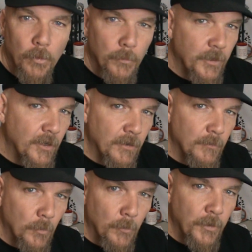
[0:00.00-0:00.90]
What are we
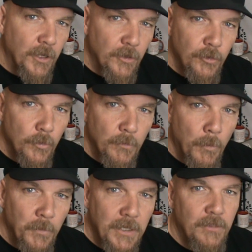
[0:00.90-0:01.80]
going to
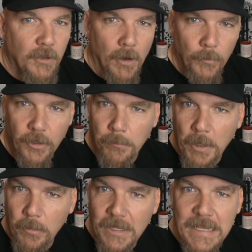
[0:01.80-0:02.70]
do when we get there? We're going to
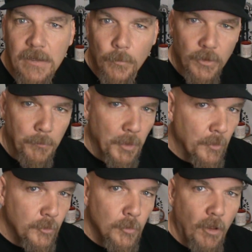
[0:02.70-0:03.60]
be able to eat. We're going to be
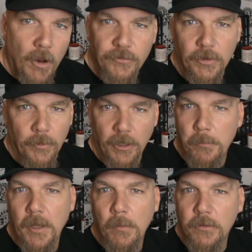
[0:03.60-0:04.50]
able to do laundry. We're
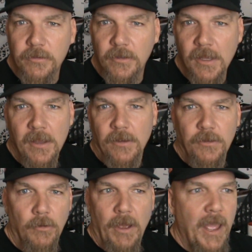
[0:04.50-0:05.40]
going to be able to,
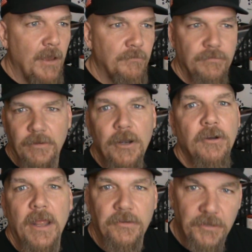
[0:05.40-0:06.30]
you know, have
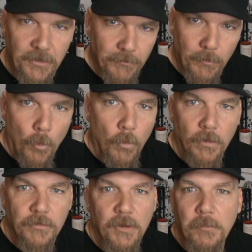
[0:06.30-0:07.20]
internet signal
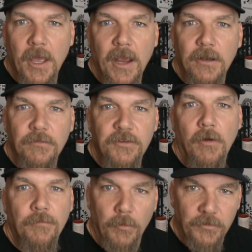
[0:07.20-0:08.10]
or some kind of
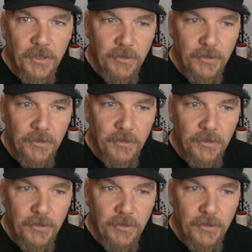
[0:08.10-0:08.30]
cell phone